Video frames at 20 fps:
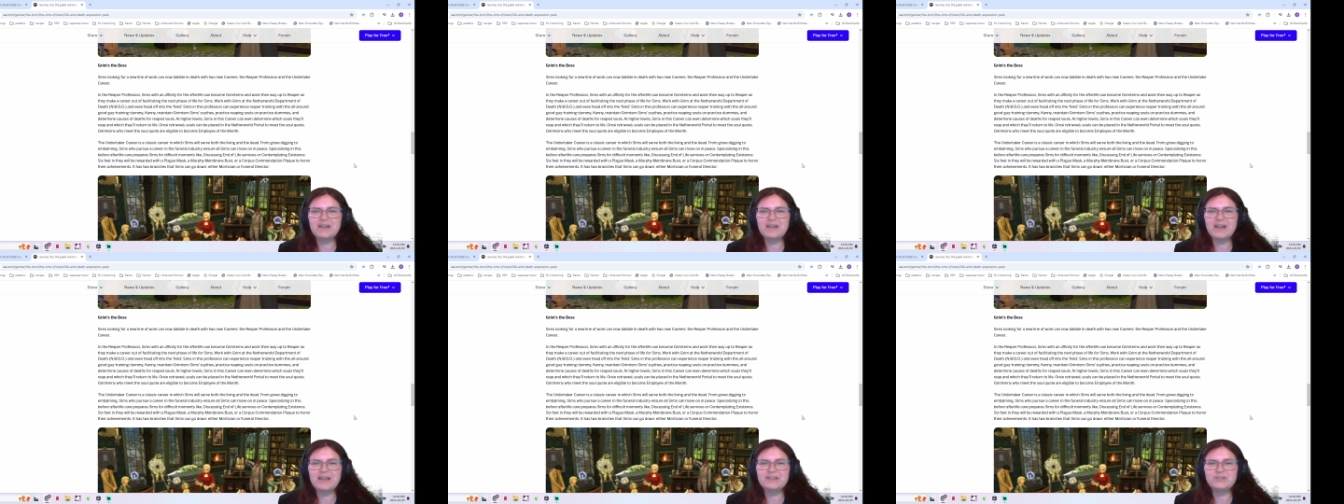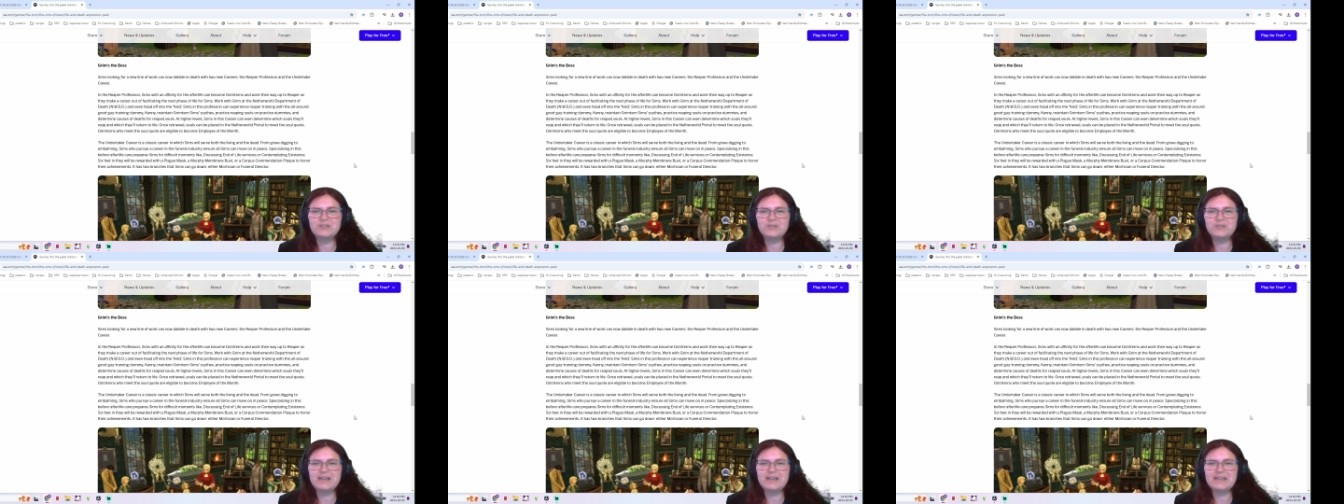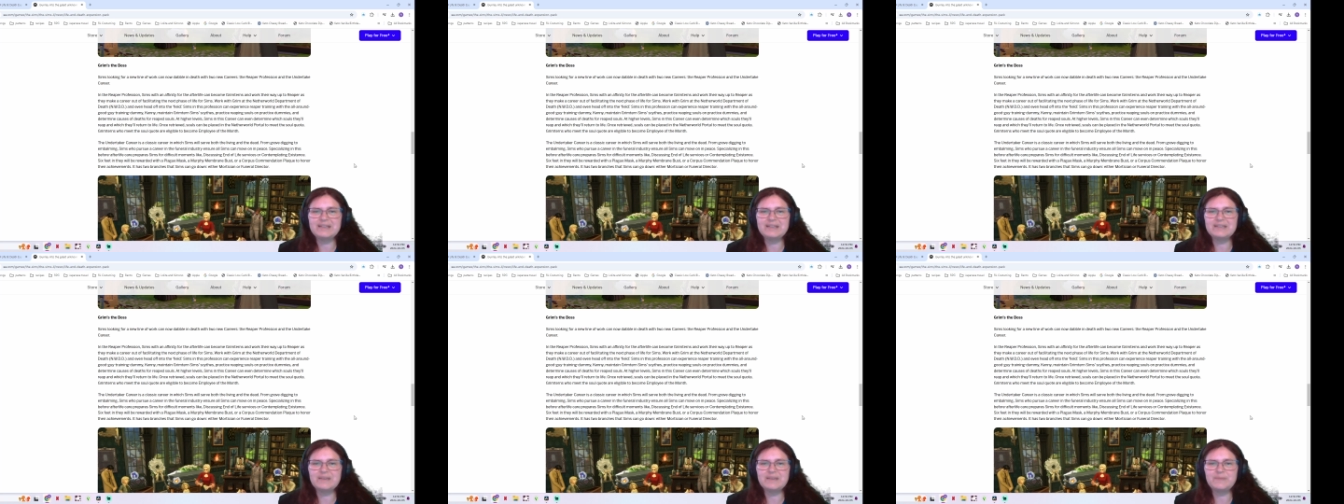guy
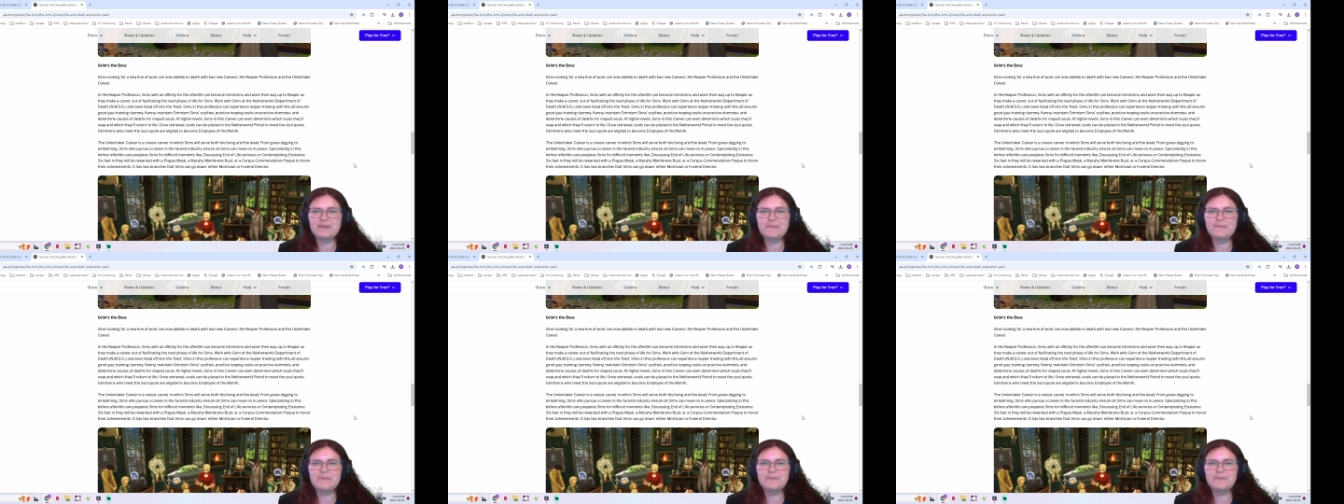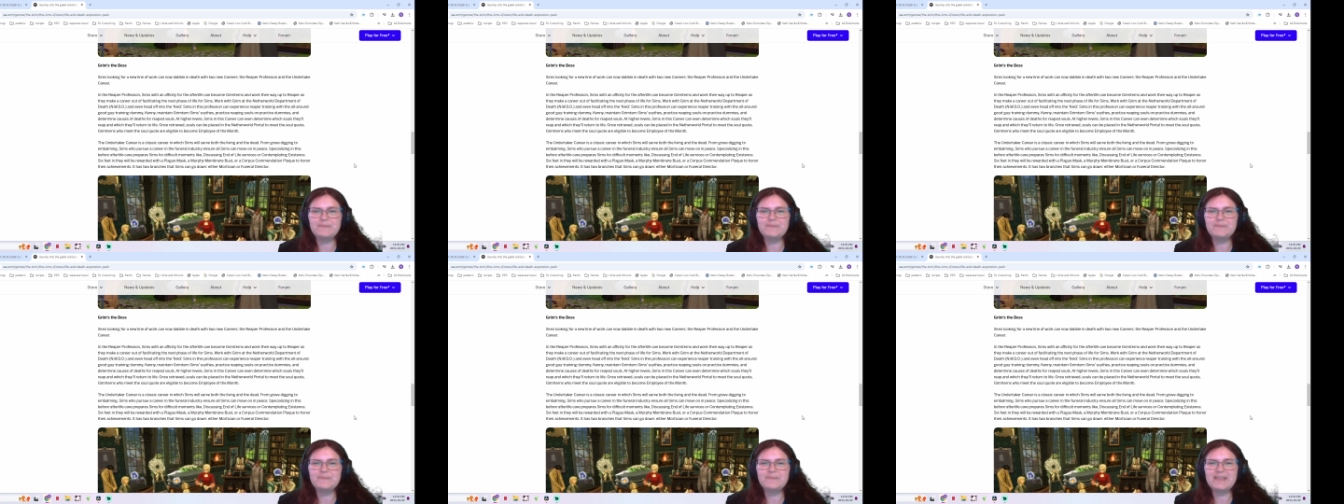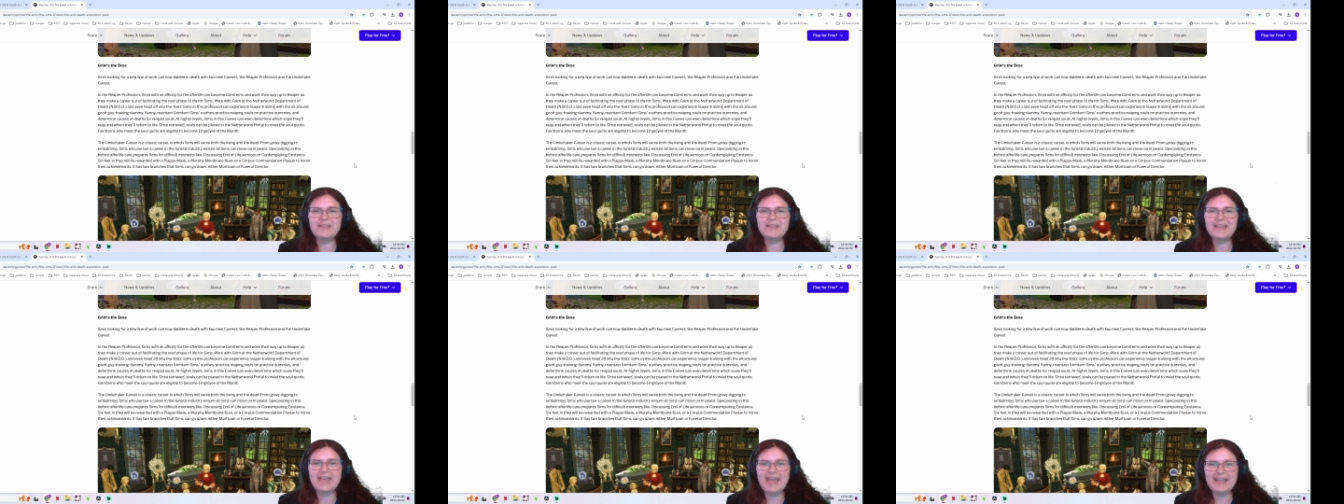training dummy,
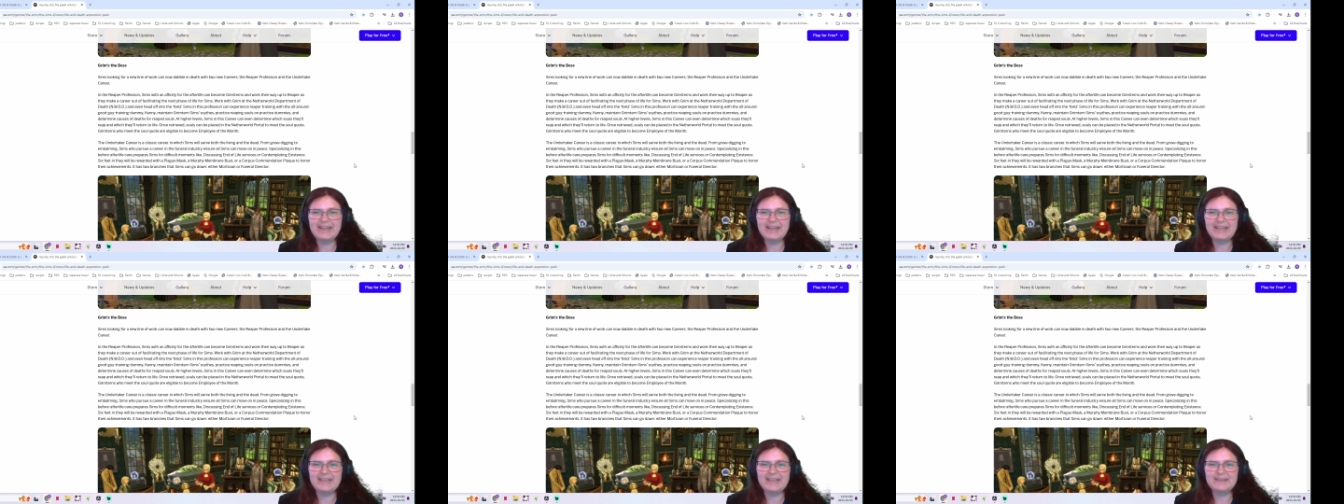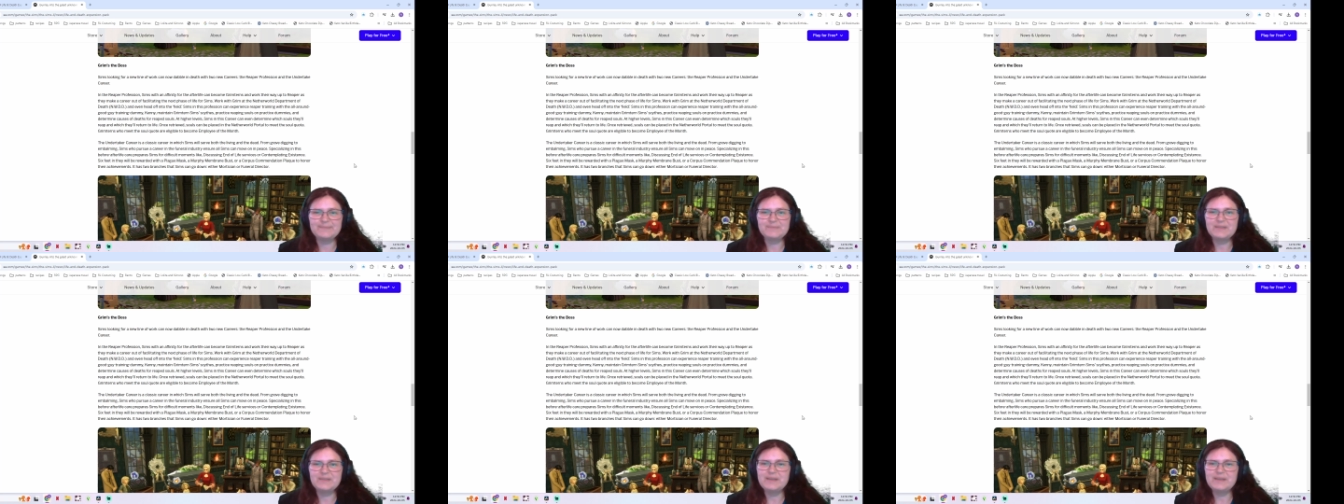Kenny.